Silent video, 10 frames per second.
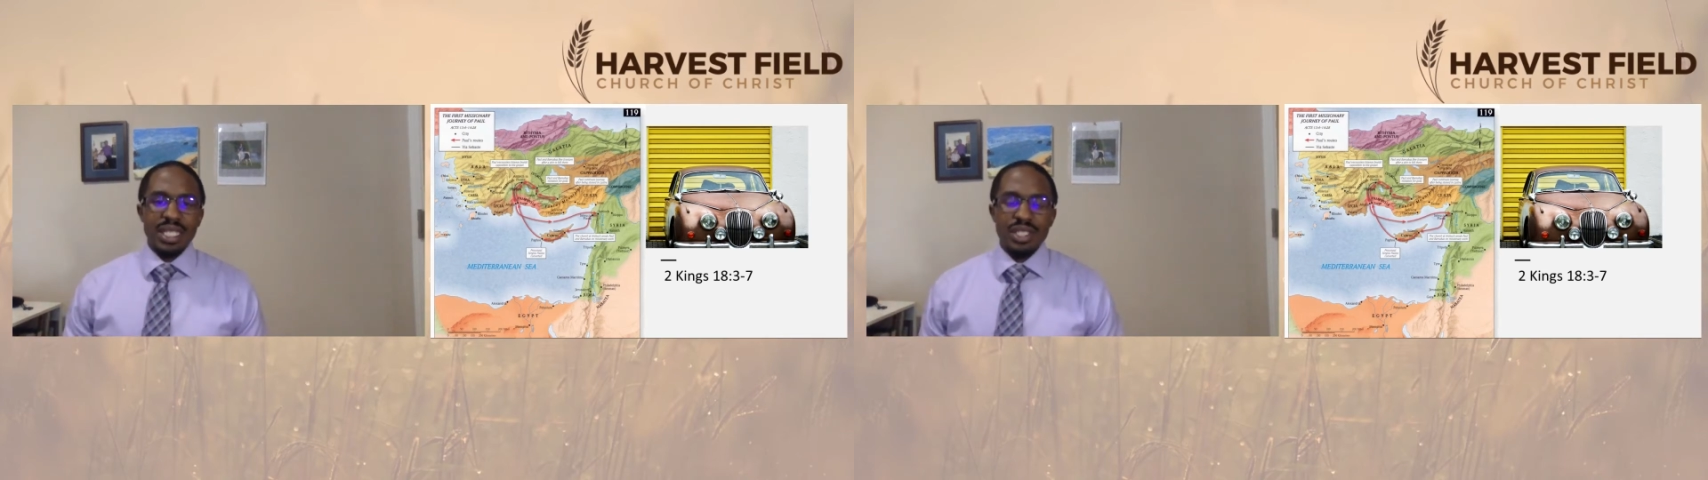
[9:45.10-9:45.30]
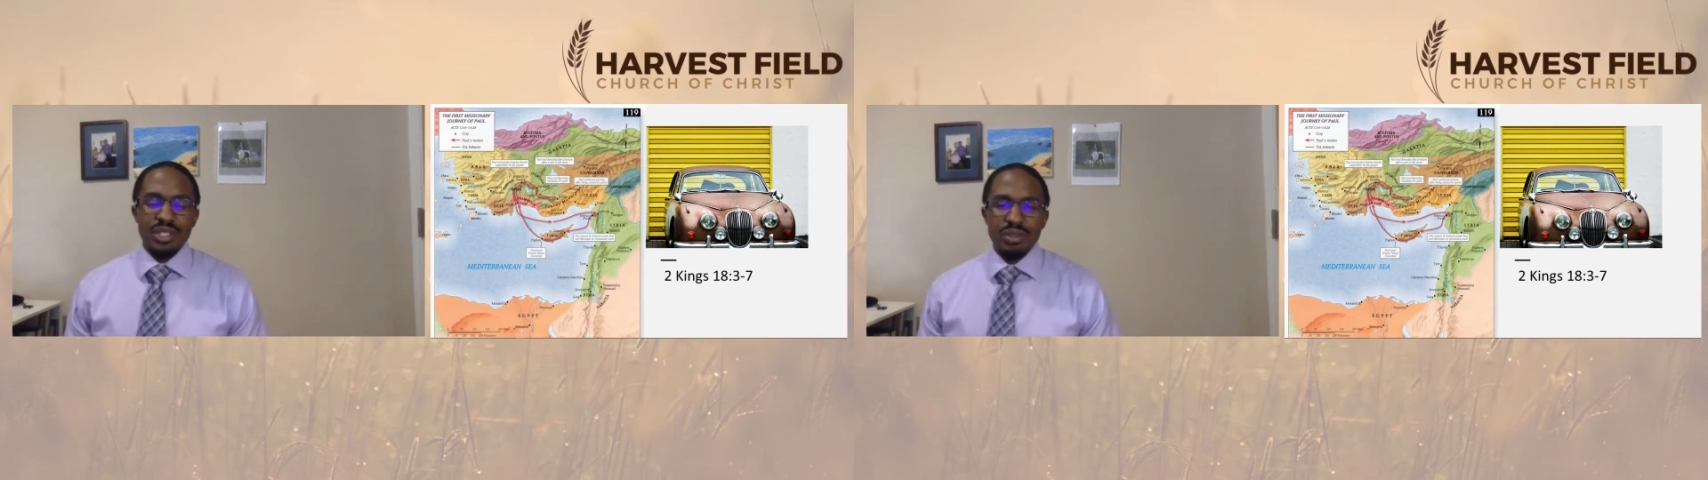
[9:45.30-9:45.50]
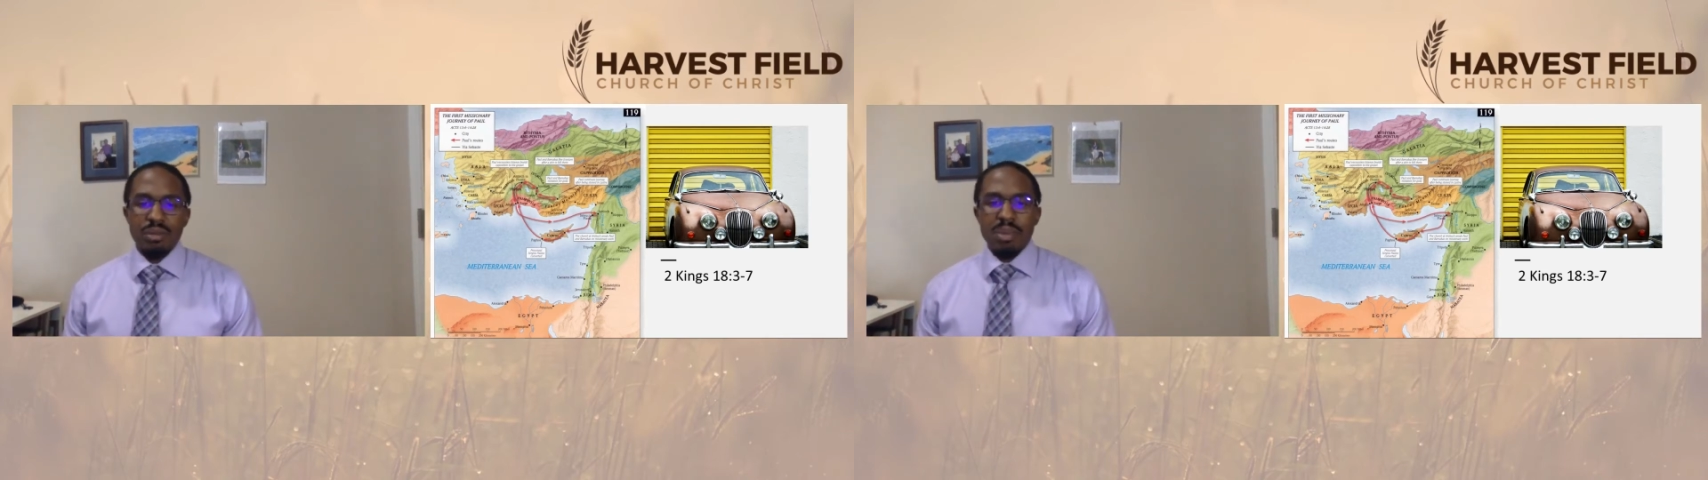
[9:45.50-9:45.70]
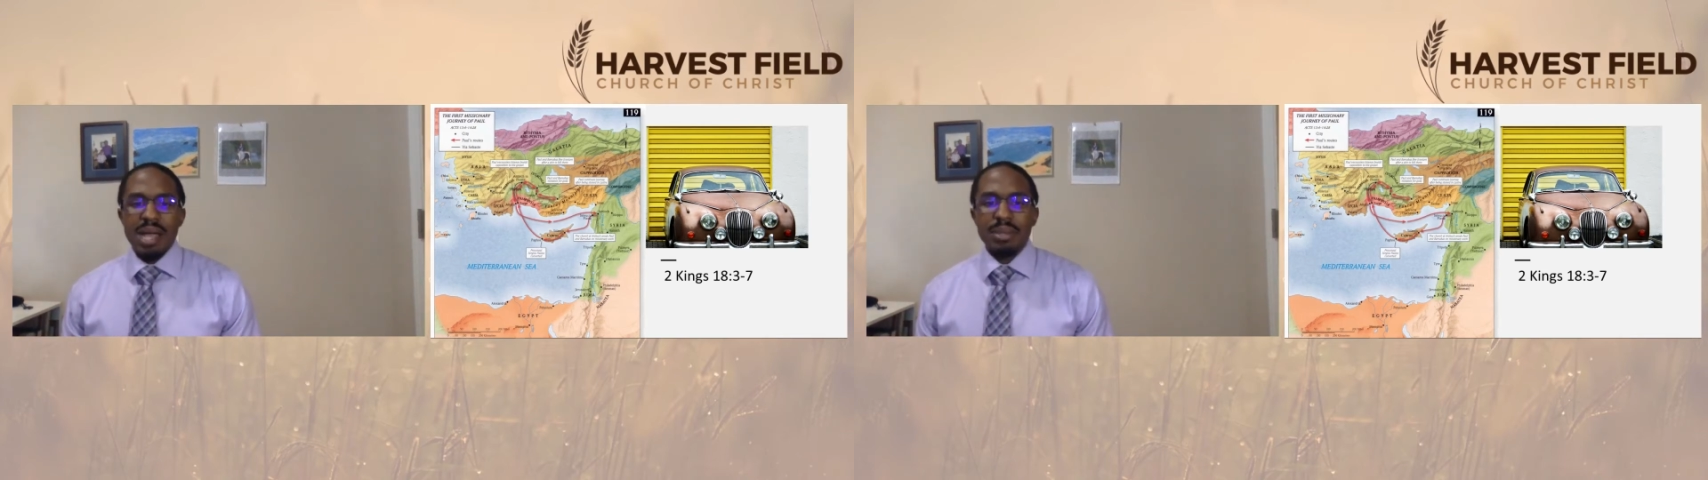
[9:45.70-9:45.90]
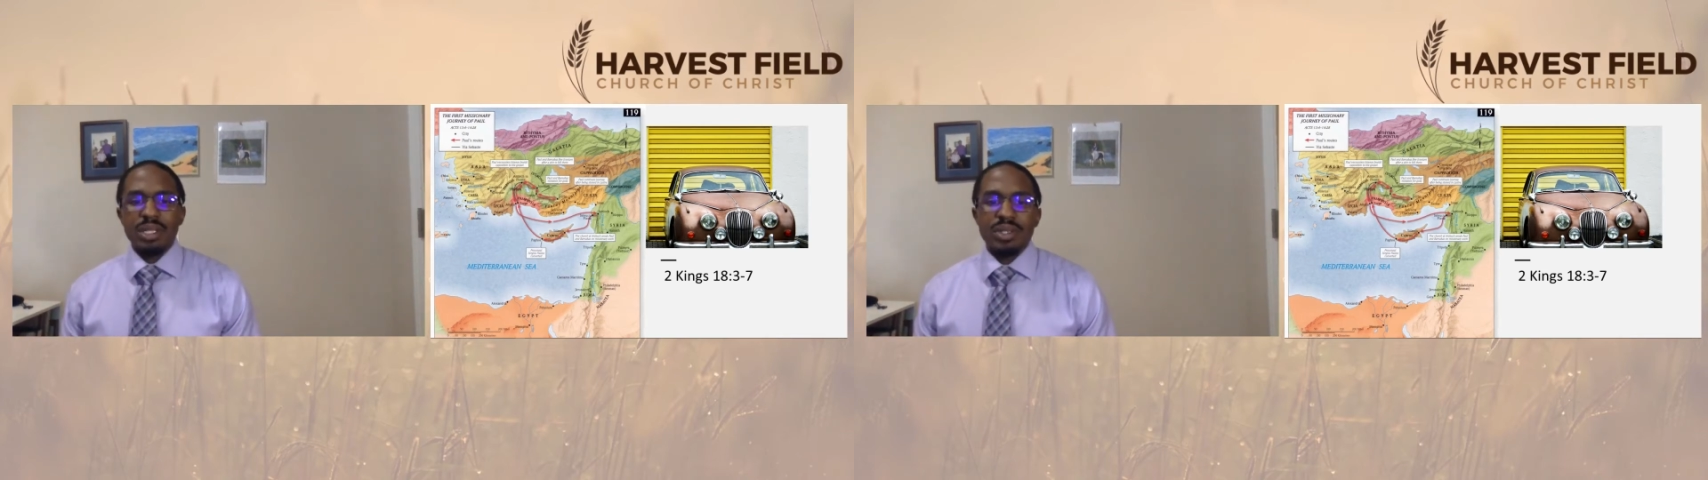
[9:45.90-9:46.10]
into
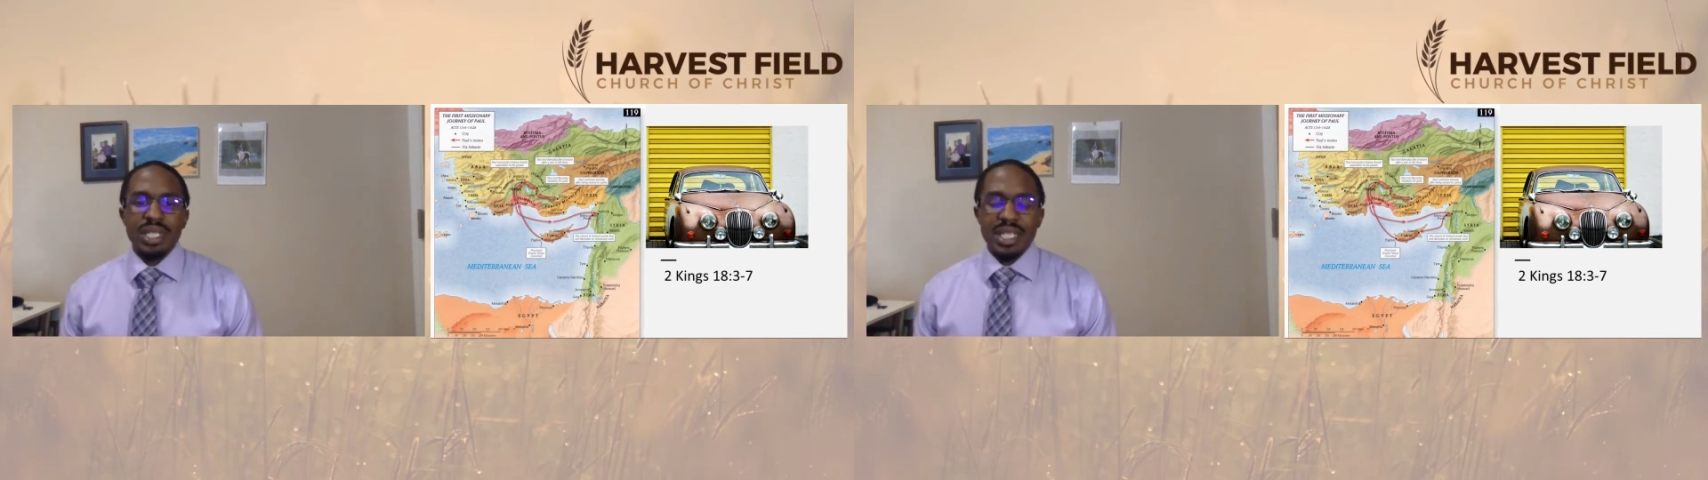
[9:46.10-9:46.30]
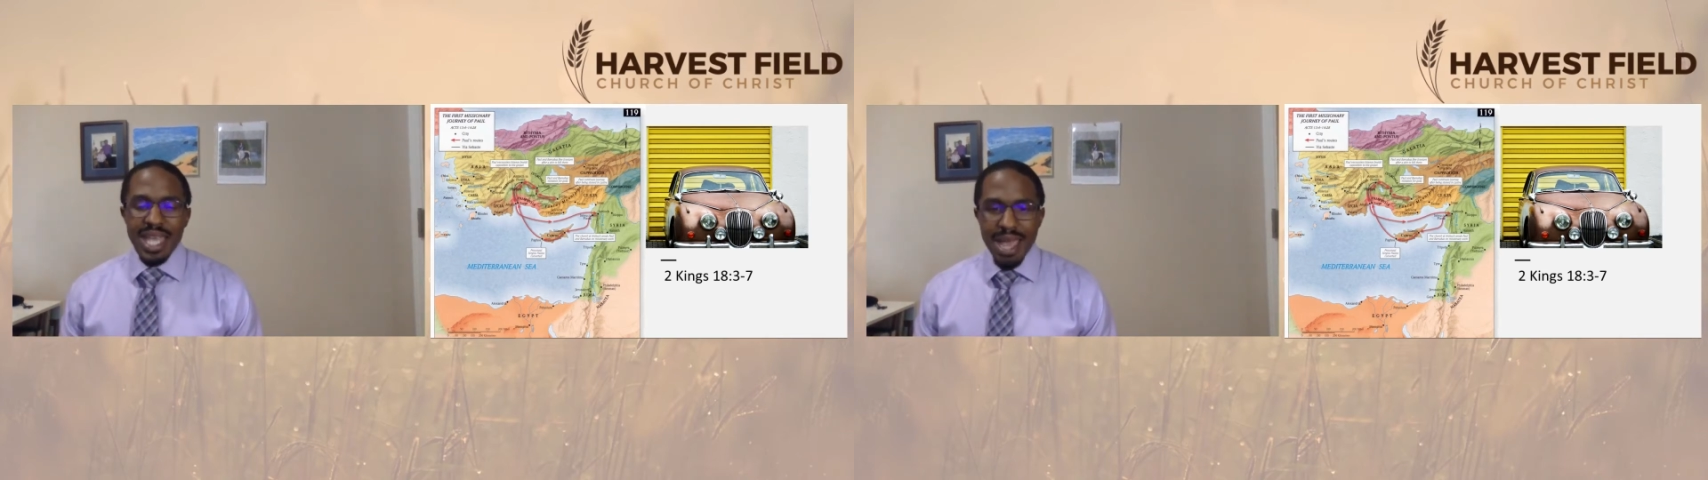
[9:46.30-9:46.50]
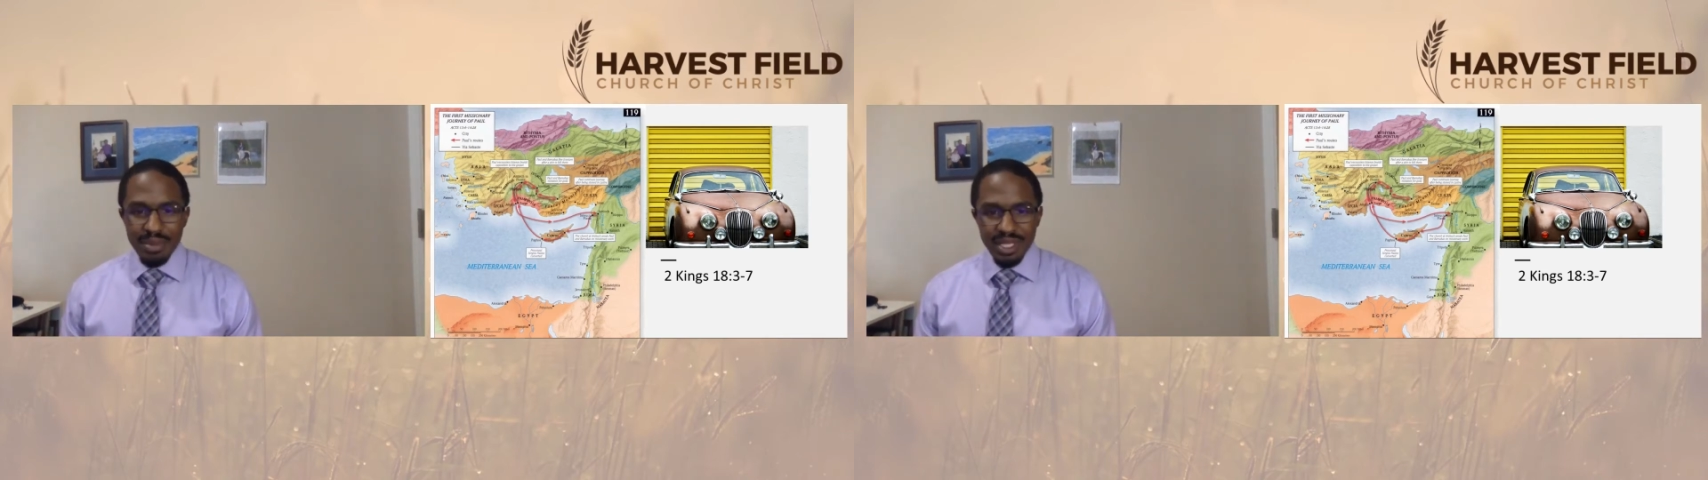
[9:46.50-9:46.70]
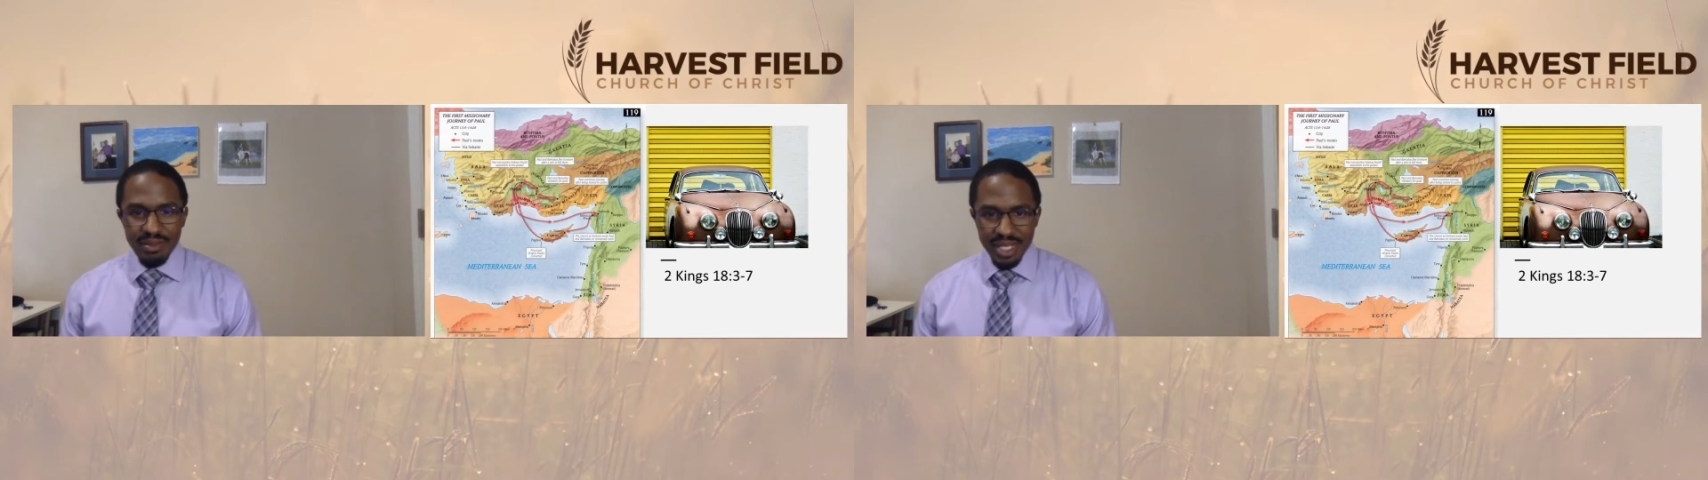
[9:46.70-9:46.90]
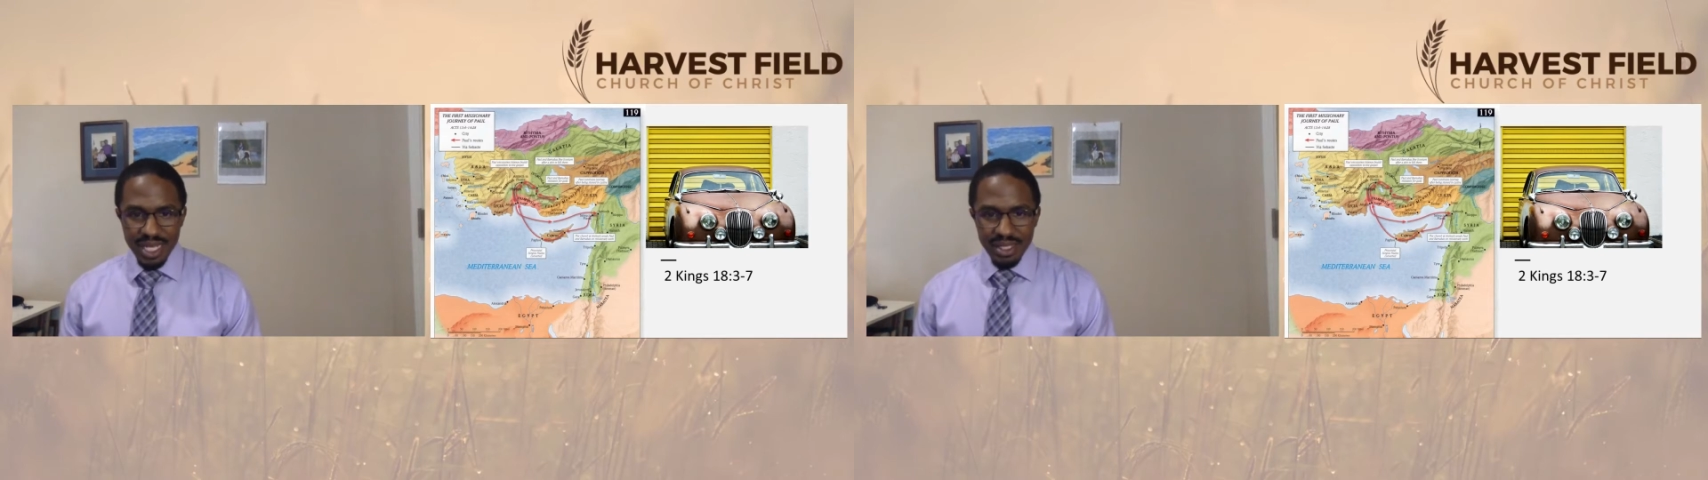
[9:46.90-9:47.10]
Babylonian
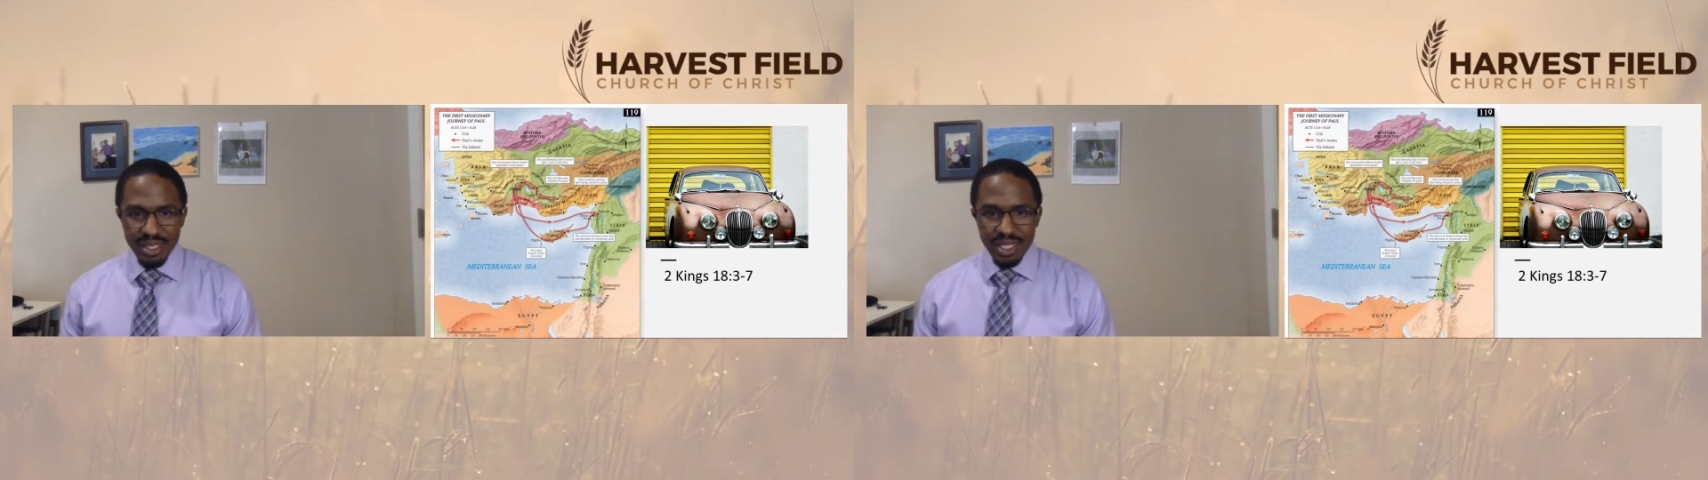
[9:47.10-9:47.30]
captivity.